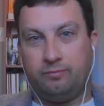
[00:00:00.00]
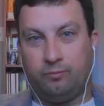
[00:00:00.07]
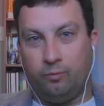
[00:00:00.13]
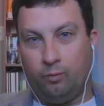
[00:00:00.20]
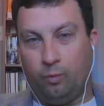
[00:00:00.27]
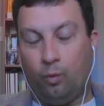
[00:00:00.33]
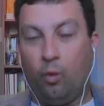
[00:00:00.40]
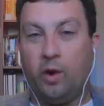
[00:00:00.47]

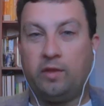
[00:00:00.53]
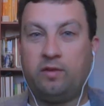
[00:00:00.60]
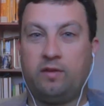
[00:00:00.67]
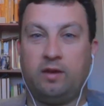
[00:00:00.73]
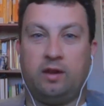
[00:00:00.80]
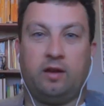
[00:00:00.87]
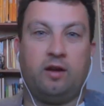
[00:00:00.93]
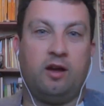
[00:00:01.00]
what's
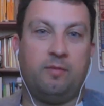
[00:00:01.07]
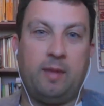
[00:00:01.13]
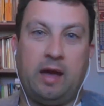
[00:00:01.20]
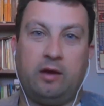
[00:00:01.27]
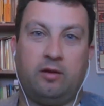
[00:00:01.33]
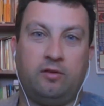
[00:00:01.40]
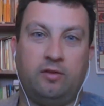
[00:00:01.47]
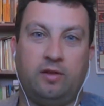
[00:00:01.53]
going to come
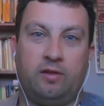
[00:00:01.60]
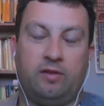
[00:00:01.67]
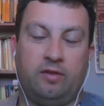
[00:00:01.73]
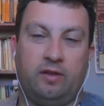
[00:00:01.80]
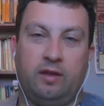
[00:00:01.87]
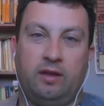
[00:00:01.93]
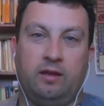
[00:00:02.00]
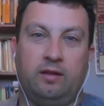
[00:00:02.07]
out of this
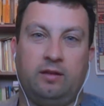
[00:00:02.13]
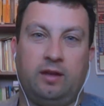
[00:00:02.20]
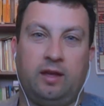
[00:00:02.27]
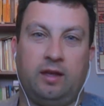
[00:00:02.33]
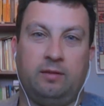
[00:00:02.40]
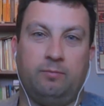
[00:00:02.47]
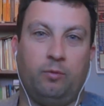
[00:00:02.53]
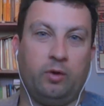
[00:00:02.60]
thing
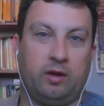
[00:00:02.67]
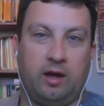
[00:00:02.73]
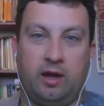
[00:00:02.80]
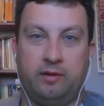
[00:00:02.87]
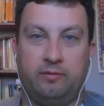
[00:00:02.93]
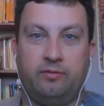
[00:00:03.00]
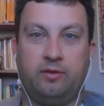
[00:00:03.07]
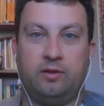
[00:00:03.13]
and more
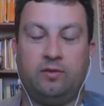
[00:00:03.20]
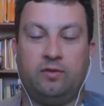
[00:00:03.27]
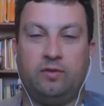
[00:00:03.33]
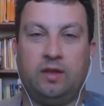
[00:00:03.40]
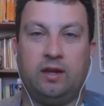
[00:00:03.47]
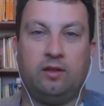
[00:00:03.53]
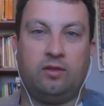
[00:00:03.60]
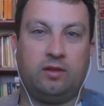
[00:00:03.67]
confident
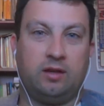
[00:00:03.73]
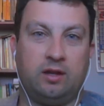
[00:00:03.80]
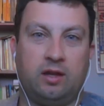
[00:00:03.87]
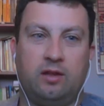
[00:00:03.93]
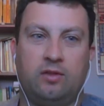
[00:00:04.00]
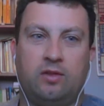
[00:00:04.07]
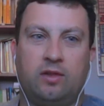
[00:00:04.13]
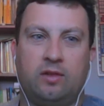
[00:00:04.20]
that it's going to
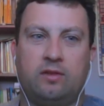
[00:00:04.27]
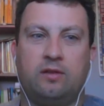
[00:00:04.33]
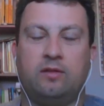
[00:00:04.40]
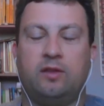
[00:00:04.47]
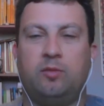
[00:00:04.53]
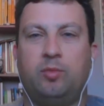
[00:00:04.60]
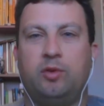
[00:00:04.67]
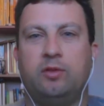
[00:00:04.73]

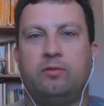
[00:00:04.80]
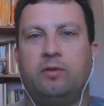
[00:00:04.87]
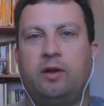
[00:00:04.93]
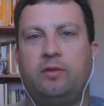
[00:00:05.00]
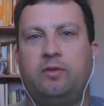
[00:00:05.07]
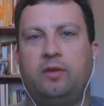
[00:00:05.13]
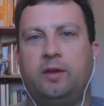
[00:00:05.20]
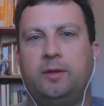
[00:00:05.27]
consistently be the right
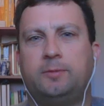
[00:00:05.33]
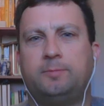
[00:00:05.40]
thing.